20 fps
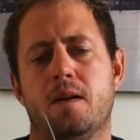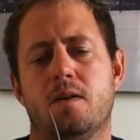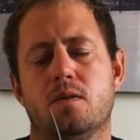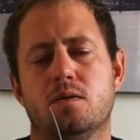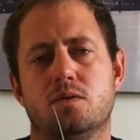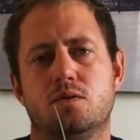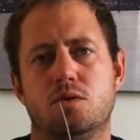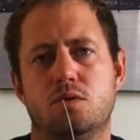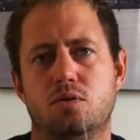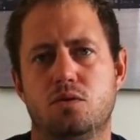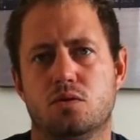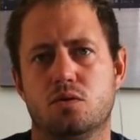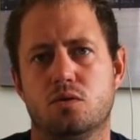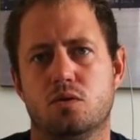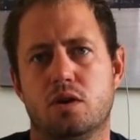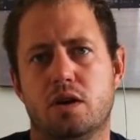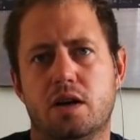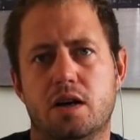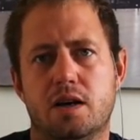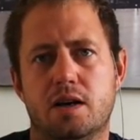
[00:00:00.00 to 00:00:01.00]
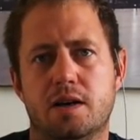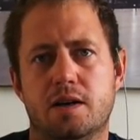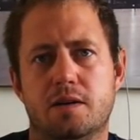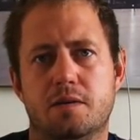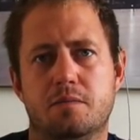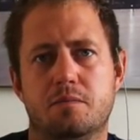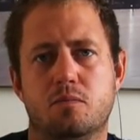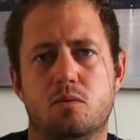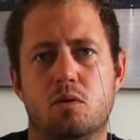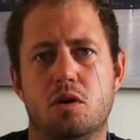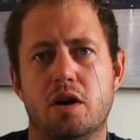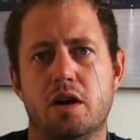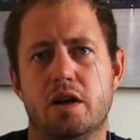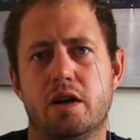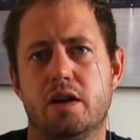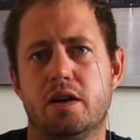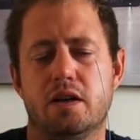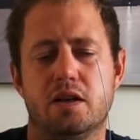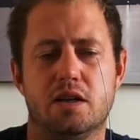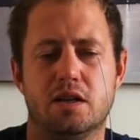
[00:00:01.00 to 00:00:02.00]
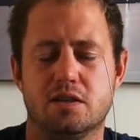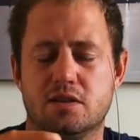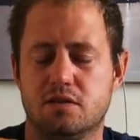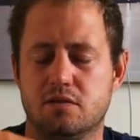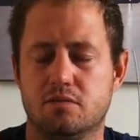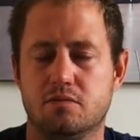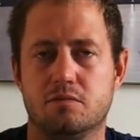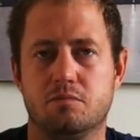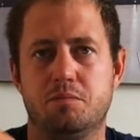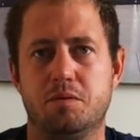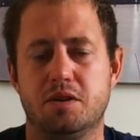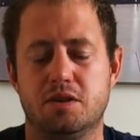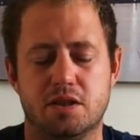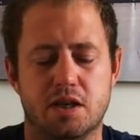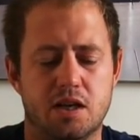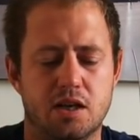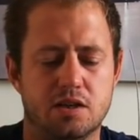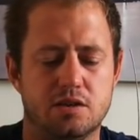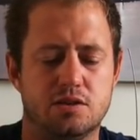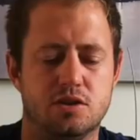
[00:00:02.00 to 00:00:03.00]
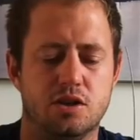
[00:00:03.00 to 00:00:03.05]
Onto your um, wire, it doesn't pigtail it,